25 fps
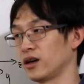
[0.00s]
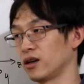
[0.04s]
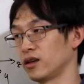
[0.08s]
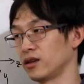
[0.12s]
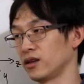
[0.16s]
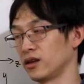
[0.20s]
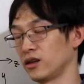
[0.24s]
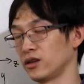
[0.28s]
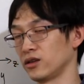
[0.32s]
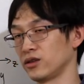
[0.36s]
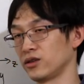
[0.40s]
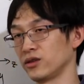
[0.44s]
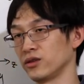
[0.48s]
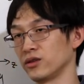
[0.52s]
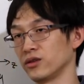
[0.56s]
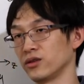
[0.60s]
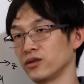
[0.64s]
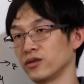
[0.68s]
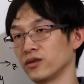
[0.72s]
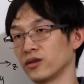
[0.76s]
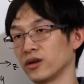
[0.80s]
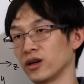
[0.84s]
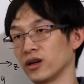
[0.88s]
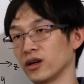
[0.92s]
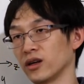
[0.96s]
and then
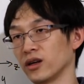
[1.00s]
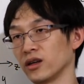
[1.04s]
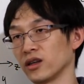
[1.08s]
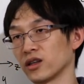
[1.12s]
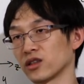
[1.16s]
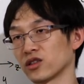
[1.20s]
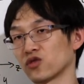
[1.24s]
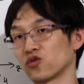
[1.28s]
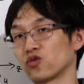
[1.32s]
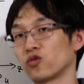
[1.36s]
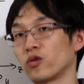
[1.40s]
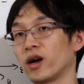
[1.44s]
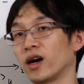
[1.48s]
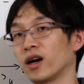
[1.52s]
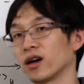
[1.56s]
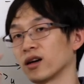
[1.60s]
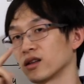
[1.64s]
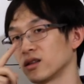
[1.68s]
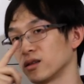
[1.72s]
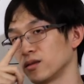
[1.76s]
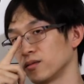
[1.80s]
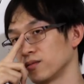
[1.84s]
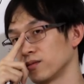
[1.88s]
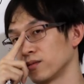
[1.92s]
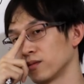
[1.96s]
to extract.